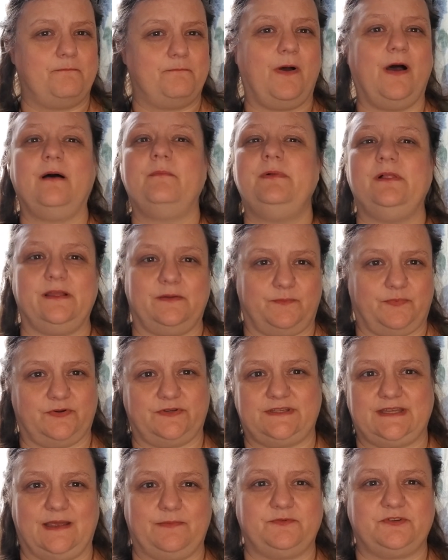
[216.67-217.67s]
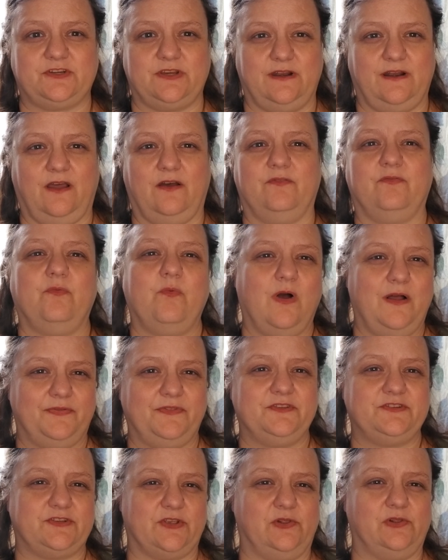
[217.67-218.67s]
public perception of what
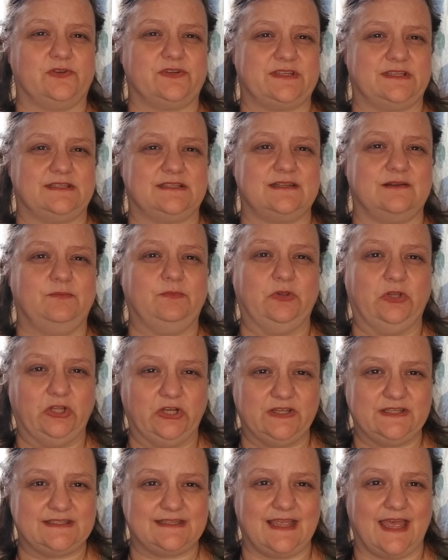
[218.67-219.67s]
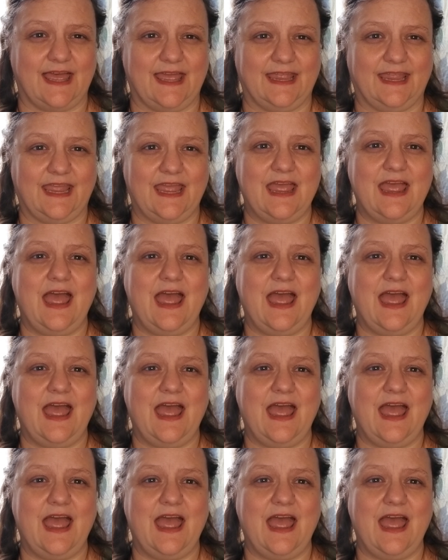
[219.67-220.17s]
the solar system looks like.